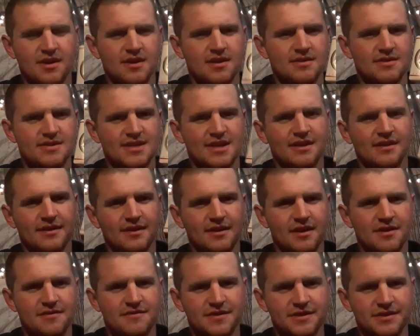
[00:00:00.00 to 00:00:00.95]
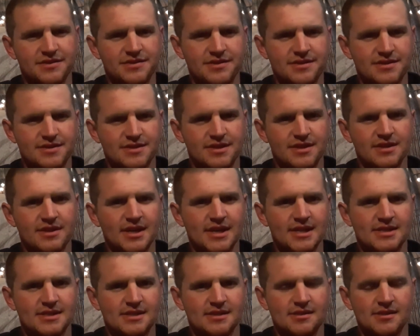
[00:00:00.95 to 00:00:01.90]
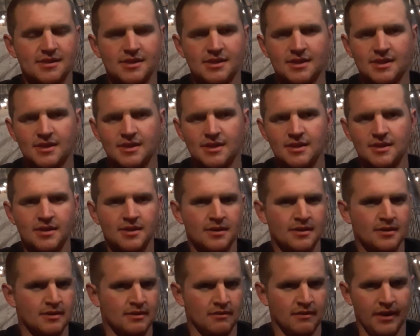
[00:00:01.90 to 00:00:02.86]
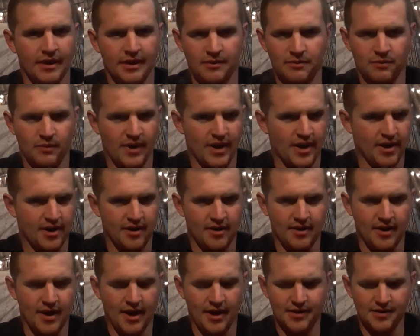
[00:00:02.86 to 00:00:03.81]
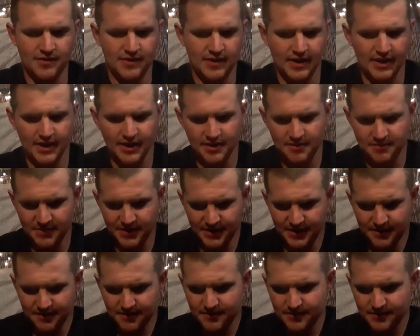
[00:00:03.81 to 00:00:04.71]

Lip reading: selling unfiltered cigarettes. like where or how you can, but